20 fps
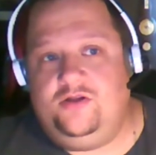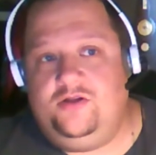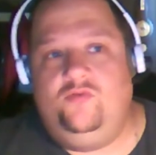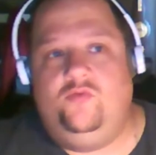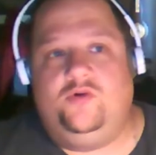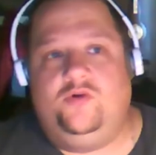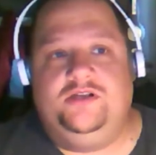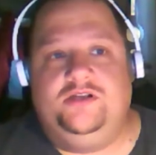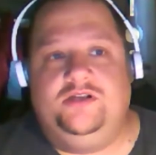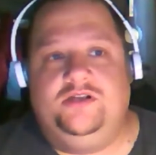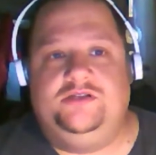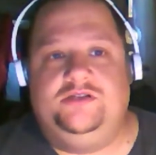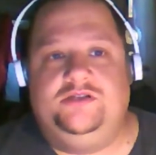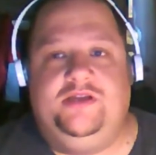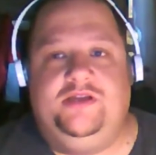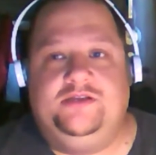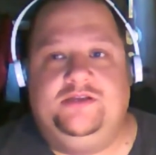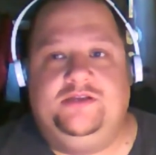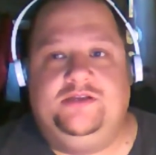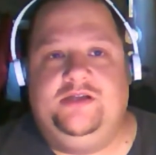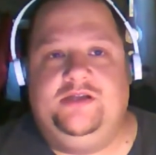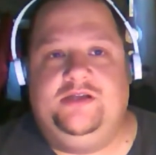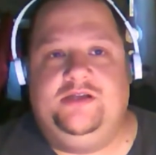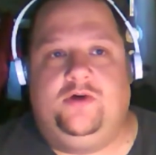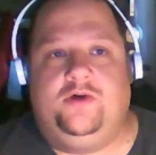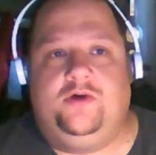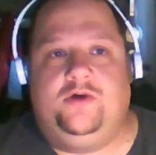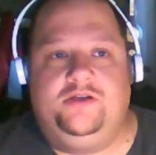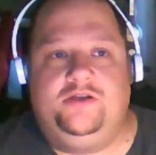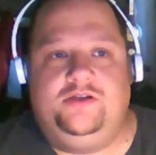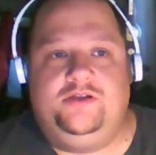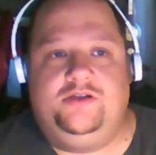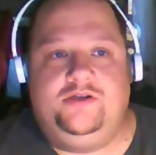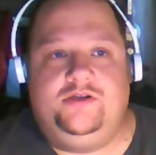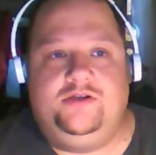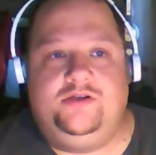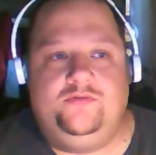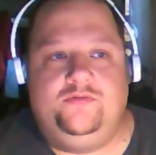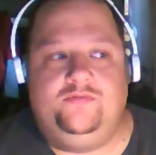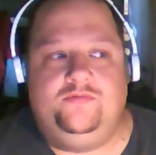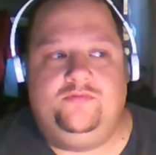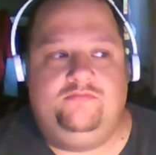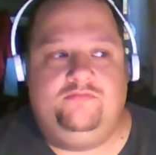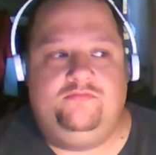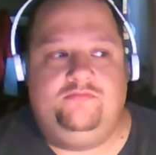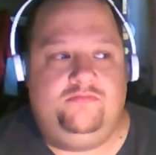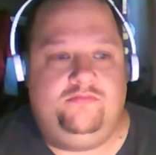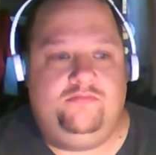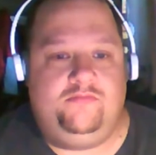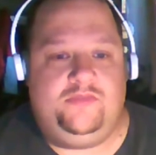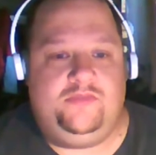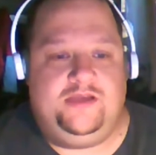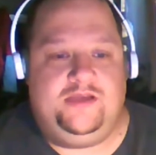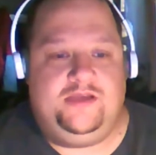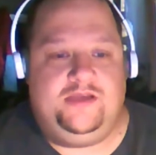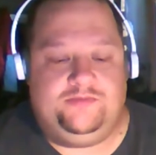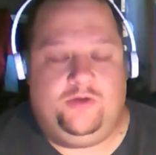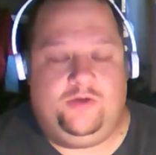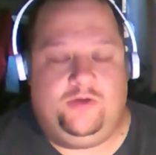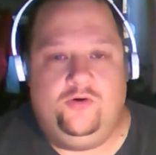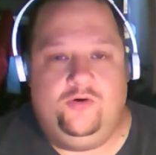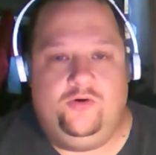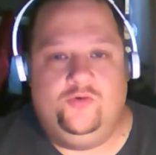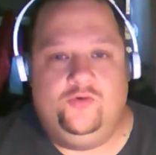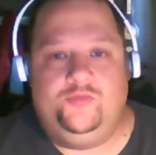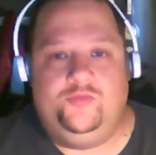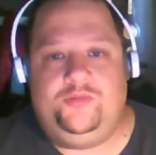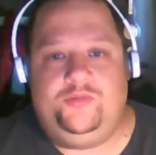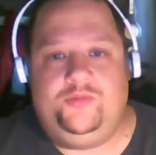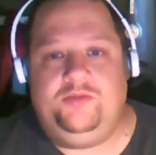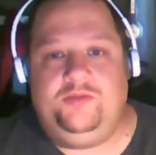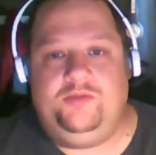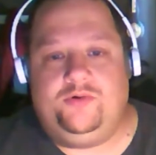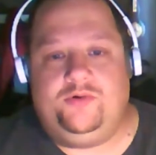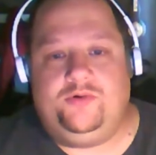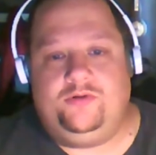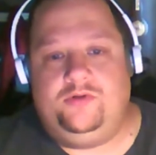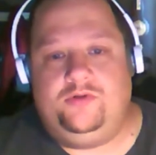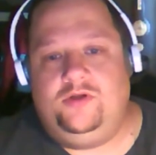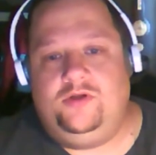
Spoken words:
was because they wanted to take a small group of people